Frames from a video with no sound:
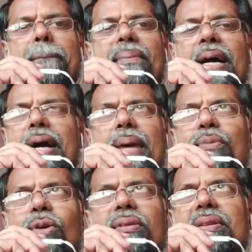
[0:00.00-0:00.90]
I'm
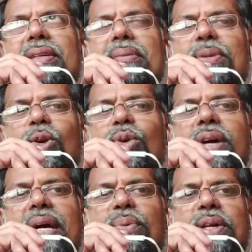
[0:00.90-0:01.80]
not a below
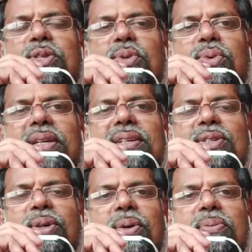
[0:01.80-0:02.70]
average student.
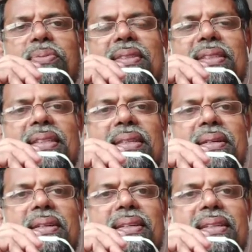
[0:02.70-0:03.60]
So
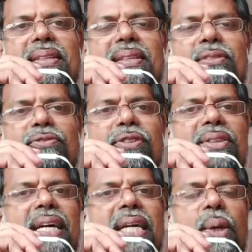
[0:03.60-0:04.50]
for
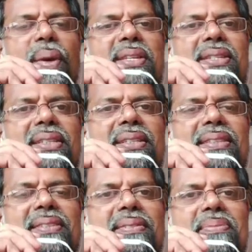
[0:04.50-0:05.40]
that question,
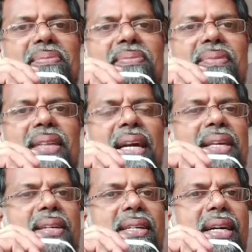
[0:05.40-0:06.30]

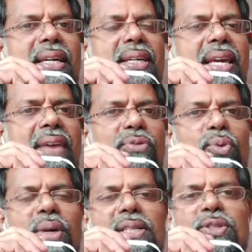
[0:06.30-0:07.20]
I gave you
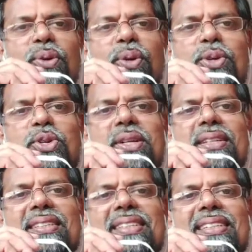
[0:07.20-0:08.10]
a solution
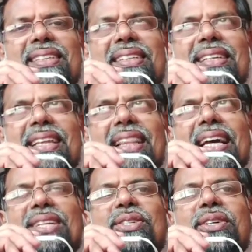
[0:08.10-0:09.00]

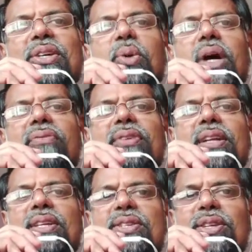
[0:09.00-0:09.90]
that you have to
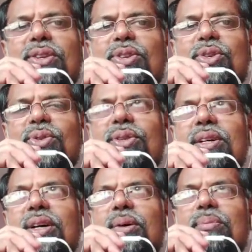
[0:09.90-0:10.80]
listen to
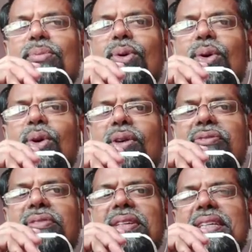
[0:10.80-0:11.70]
more
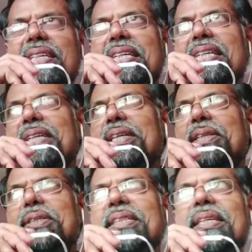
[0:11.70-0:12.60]
of
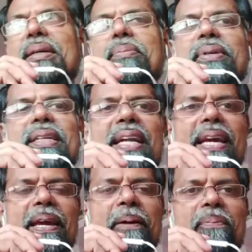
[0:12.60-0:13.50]
English per
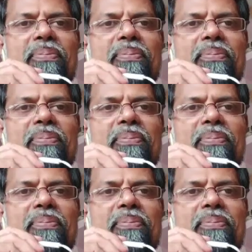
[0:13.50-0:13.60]
day.